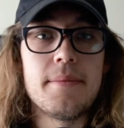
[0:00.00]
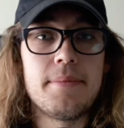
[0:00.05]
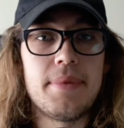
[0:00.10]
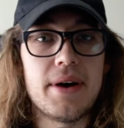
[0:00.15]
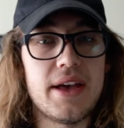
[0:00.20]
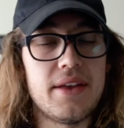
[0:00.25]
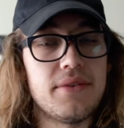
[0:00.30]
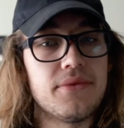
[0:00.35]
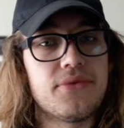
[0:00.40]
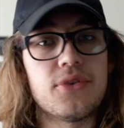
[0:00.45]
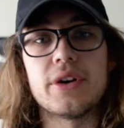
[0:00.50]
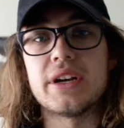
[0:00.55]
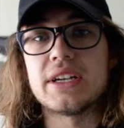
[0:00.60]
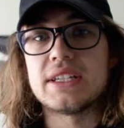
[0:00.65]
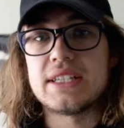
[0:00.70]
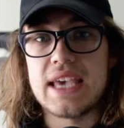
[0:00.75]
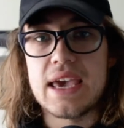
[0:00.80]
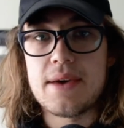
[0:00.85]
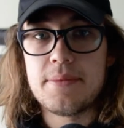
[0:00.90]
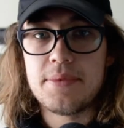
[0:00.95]
But for
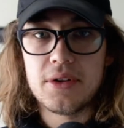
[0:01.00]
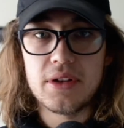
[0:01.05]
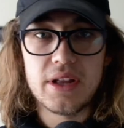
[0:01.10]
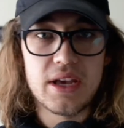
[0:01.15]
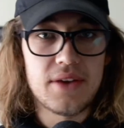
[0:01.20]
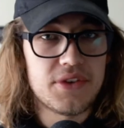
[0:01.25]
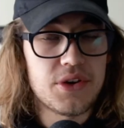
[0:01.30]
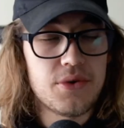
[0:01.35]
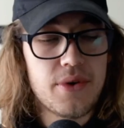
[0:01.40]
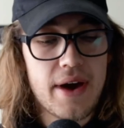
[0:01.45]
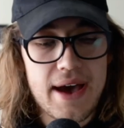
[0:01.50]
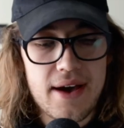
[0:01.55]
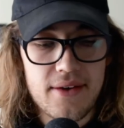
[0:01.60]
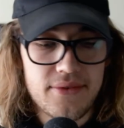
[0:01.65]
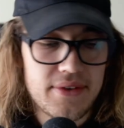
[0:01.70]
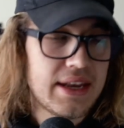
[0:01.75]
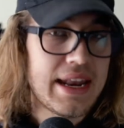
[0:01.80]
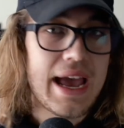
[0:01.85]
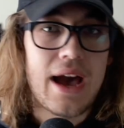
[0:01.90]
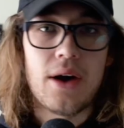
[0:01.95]
example, if you
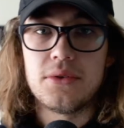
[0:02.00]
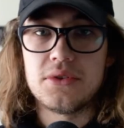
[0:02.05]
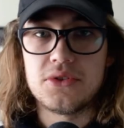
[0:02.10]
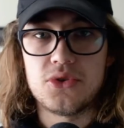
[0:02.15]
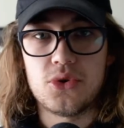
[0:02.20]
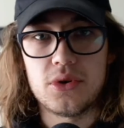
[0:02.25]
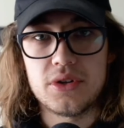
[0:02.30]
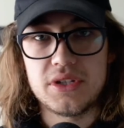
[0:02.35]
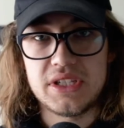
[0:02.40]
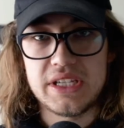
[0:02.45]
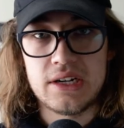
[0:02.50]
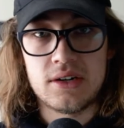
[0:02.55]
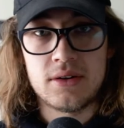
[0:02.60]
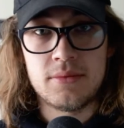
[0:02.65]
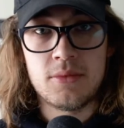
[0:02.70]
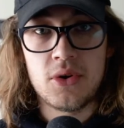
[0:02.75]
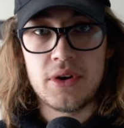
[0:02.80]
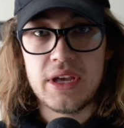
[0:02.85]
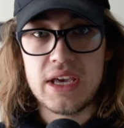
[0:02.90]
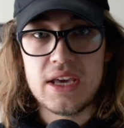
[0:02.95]
have an outdoor
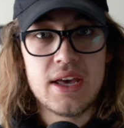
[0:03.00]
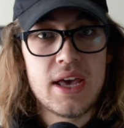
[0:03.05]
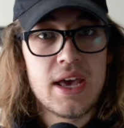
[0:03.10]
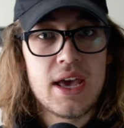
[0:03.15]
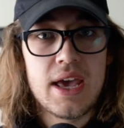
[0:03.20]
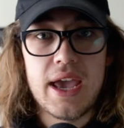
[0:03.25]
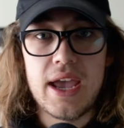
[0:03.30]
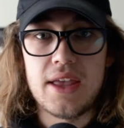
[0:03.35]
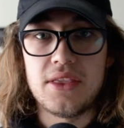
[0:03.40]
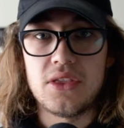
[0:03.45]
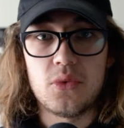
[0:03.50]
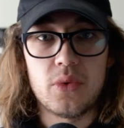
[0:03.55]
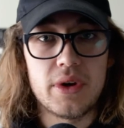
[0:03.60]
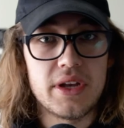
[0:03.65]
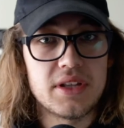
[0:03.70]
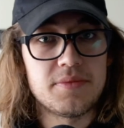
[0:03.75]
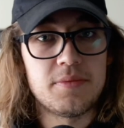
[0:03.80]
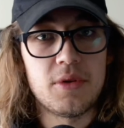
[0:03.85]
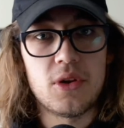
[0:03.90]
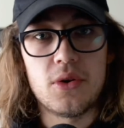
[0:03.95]
ceremony and the
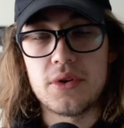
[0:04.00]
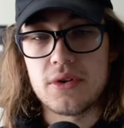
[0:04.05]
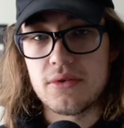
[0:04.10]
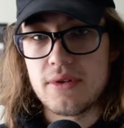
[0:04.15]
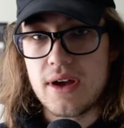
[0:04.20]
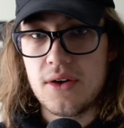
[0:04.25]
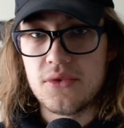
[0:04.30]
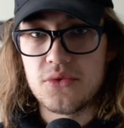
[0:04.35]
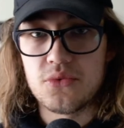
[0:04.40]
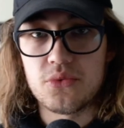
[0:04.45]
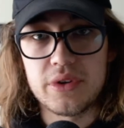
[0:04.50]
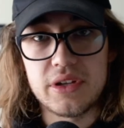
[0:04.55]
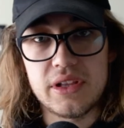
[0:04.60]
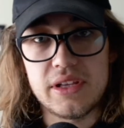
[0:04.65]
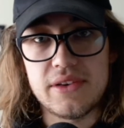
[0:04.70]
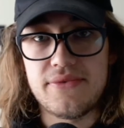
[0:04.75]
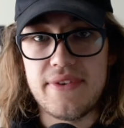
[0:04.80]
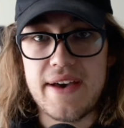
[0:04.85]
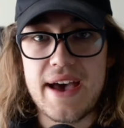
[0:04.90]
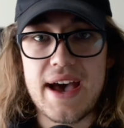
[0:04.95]
wind's blowing around
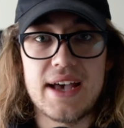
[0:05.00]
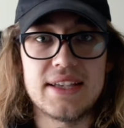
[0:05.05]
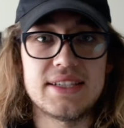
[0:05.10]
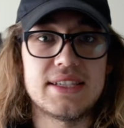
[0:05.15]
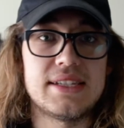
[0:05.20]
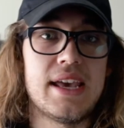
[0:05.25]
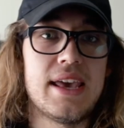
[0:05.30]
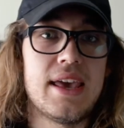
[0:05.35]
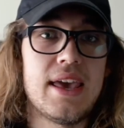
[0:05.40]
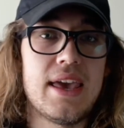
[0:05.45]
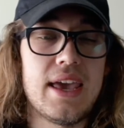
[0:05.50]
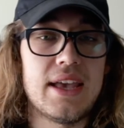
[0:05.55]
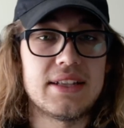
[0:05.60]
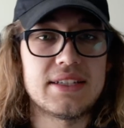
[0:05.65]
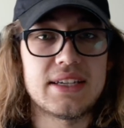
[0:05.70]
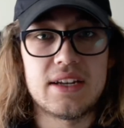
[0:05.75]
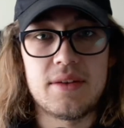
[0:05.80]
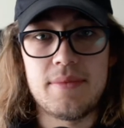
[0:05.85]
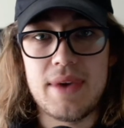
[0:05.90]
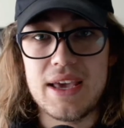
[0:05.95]
really fast,
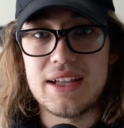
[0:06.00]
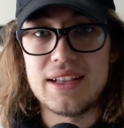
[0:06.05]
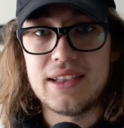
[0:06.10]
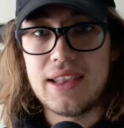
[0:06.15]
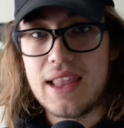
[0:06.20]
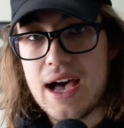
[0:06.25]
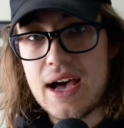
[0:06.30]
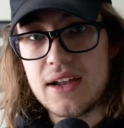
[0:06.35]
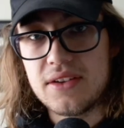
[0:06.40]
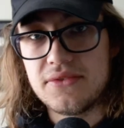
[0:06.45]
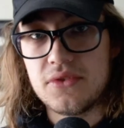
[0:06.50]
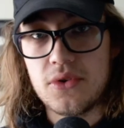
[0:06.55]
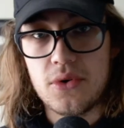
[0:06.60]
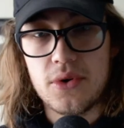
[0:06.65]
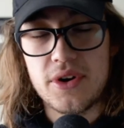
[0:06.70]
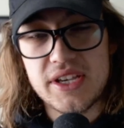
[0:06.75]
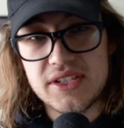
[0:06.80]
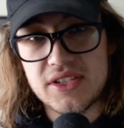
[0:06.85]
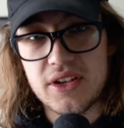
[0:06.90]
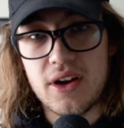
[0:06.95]
it's gonna make a lot of
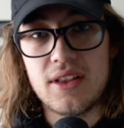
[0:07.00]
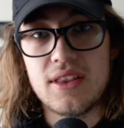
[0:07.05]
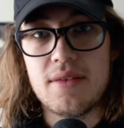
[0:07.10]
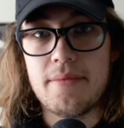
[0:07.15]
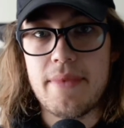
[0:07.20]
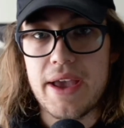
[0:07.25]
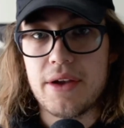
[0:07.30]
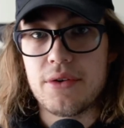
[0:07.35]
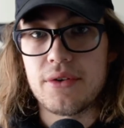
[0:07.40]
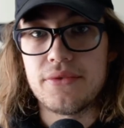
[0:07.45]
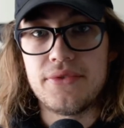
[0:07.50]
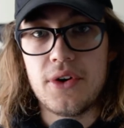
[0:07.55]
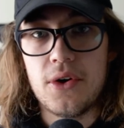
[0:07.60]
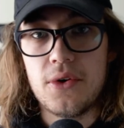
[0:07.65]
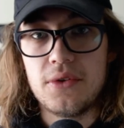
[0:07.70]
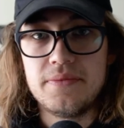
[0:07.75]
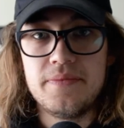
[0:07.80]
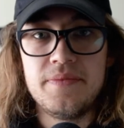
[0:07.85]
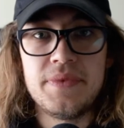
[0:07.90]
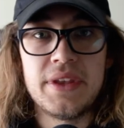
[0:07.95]
noise on the
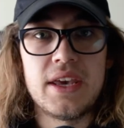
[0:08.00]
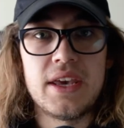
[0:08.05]
microphone